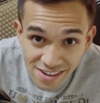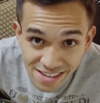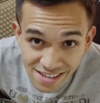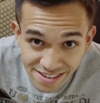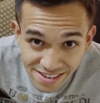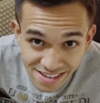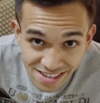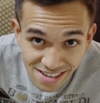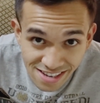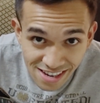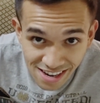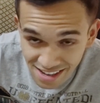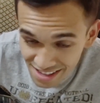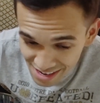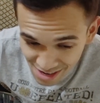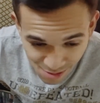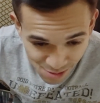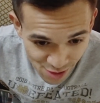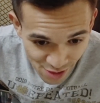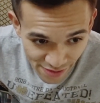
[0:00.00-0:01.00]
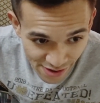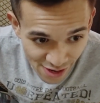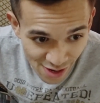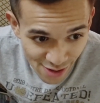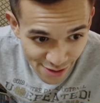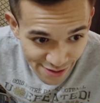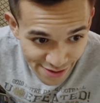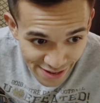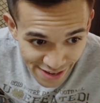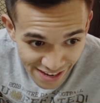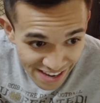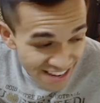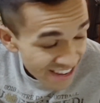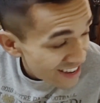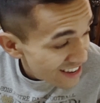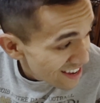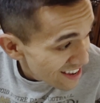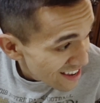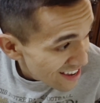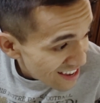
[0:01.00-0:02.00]
easy. I think we're just gonna call it a day
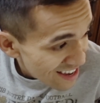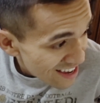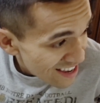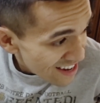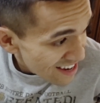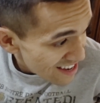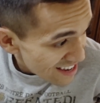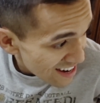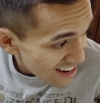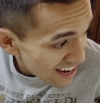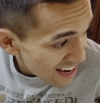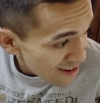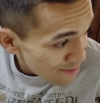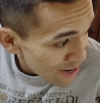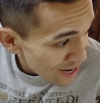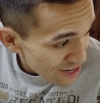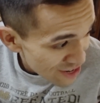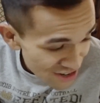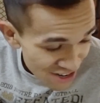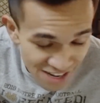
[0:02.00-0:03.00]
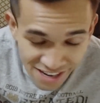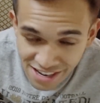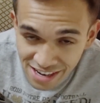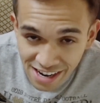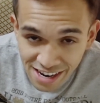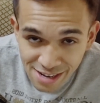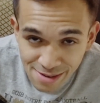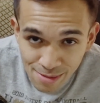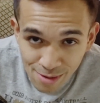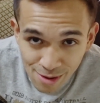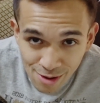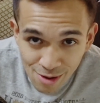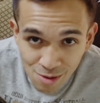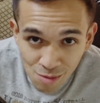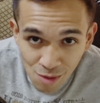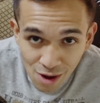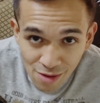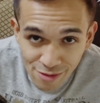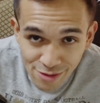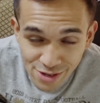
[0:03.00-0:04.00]
because I can't imagine eating any more
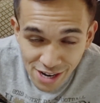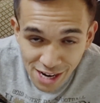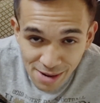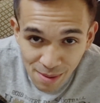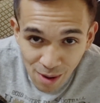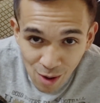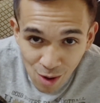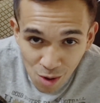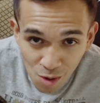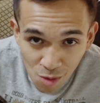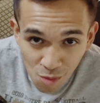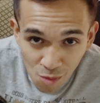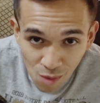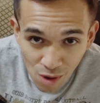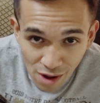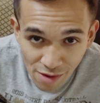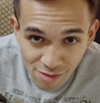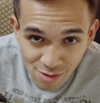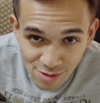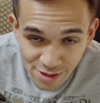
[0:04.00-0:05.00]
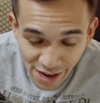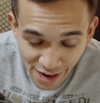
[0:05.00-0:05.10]
waffles. I'm all waffled